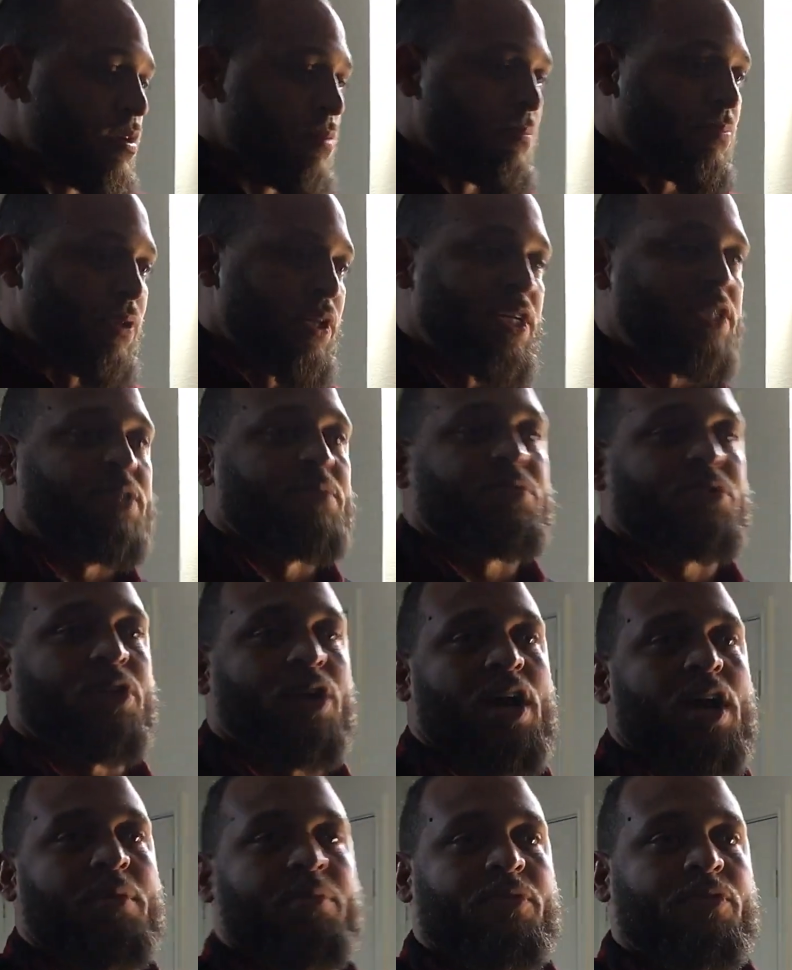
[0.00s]
please
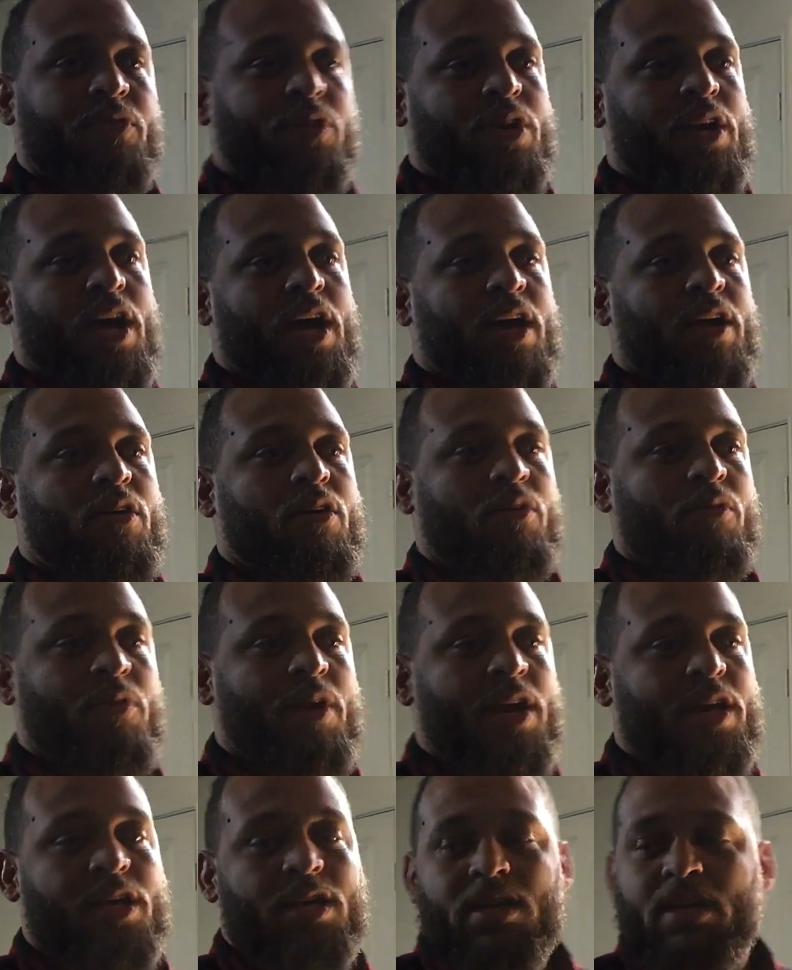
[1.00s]
subscribe if you're not
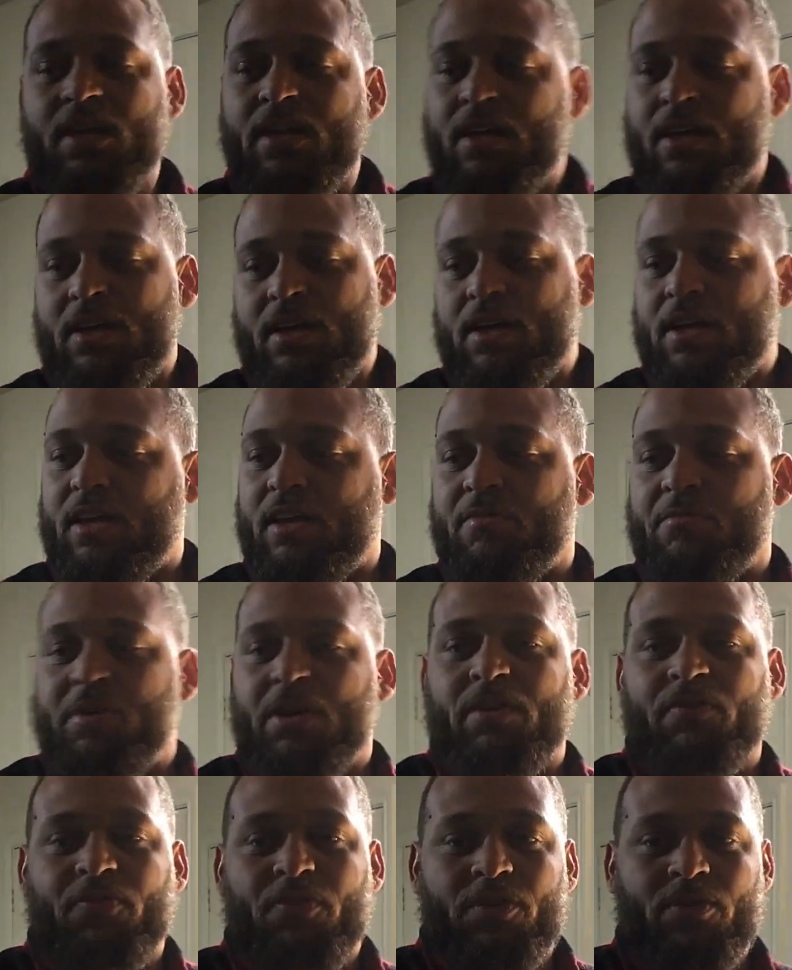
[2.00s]
already. Give me
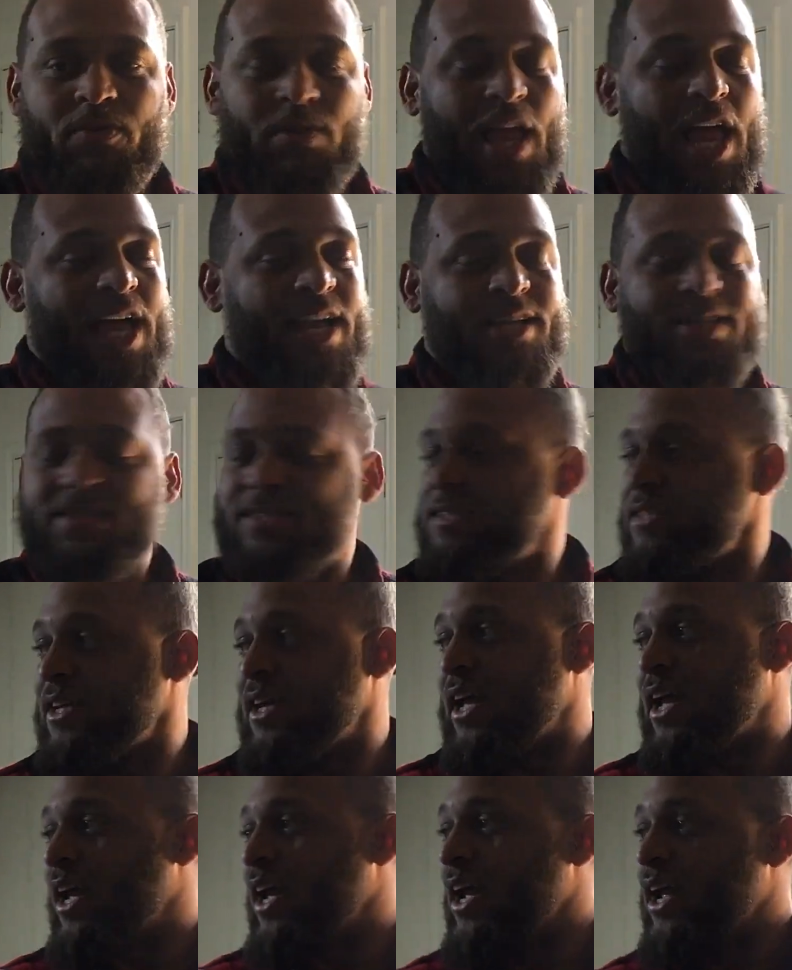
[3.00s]
a few likes,
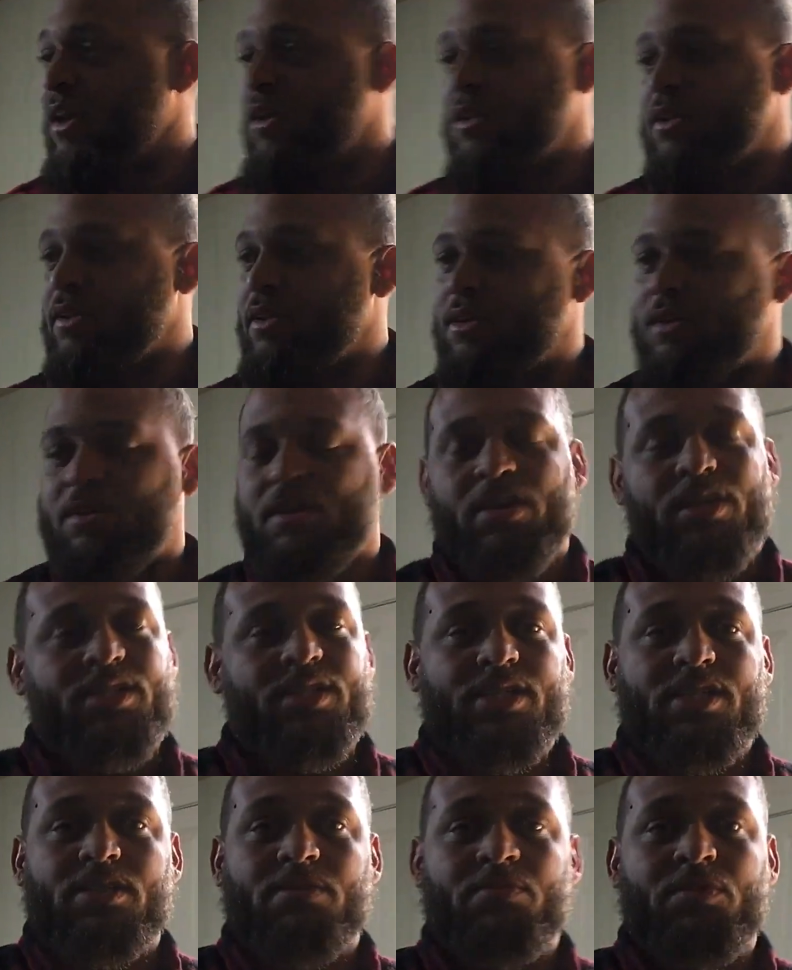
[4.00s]
and you're going to
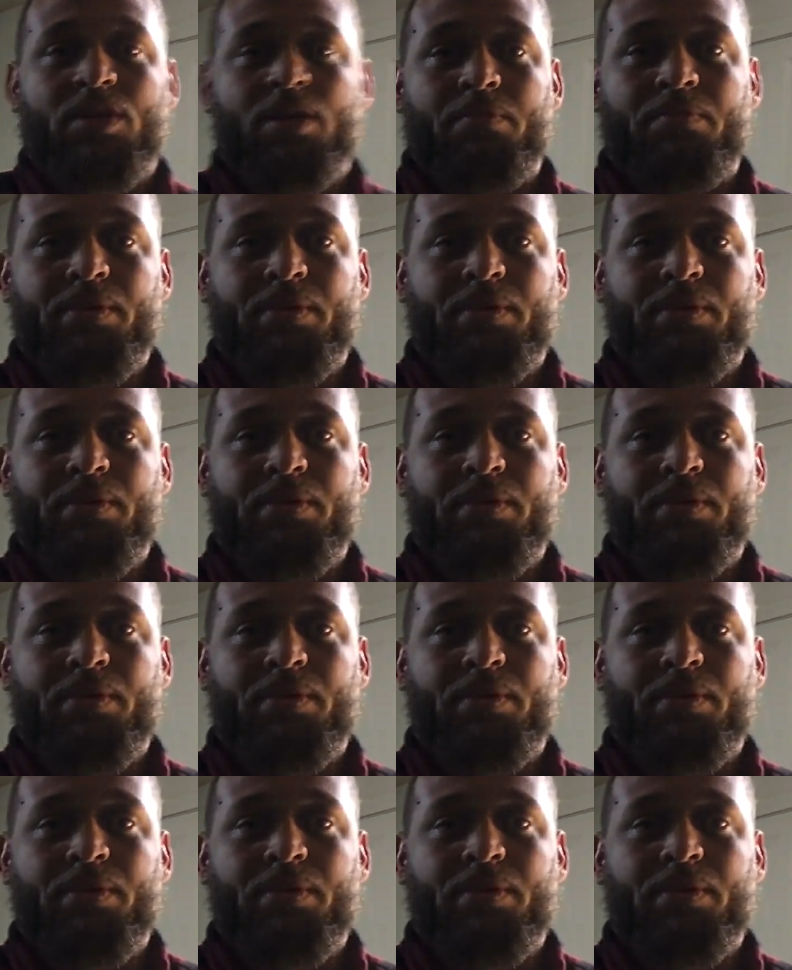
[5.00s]
see some good